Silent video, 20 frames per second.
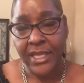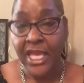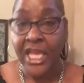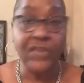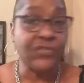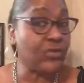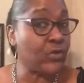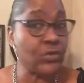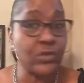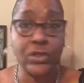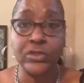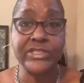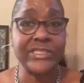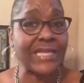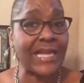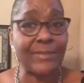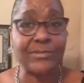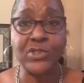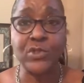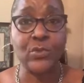If you don't
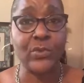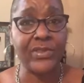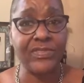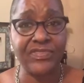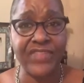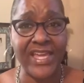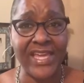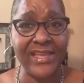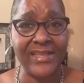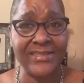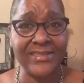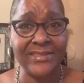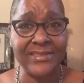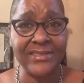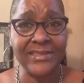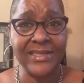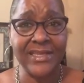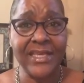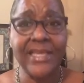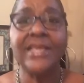stop doing this,
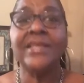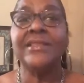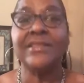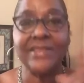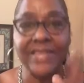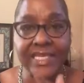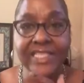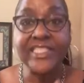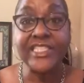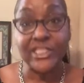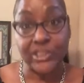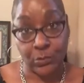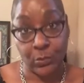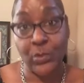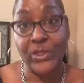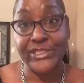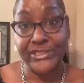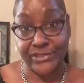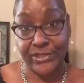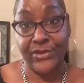this is
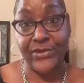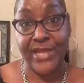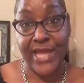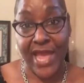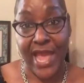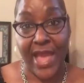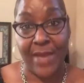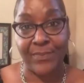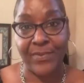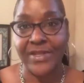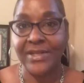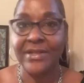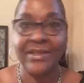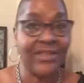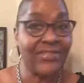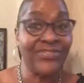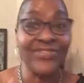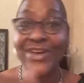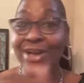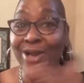what's going to happen.
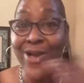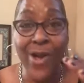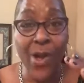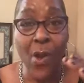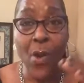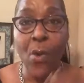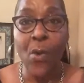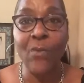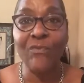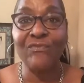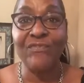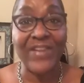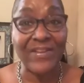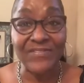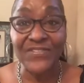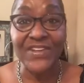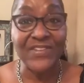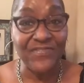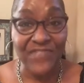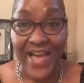The whole
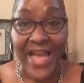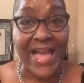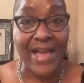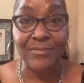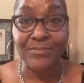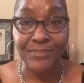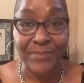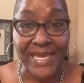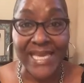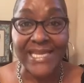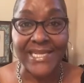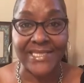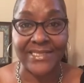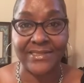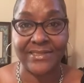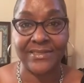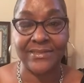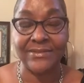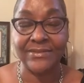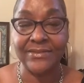55
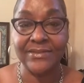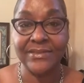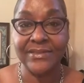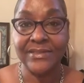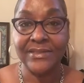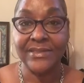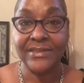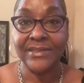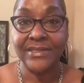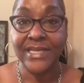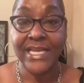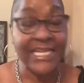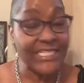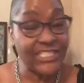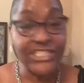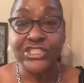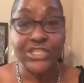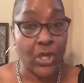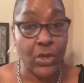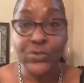minutes, he
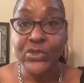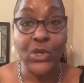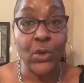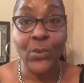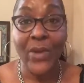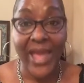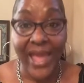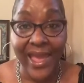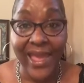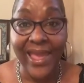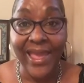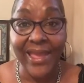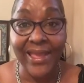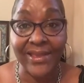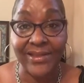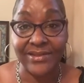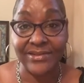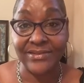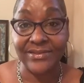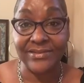just on your
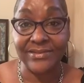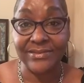head,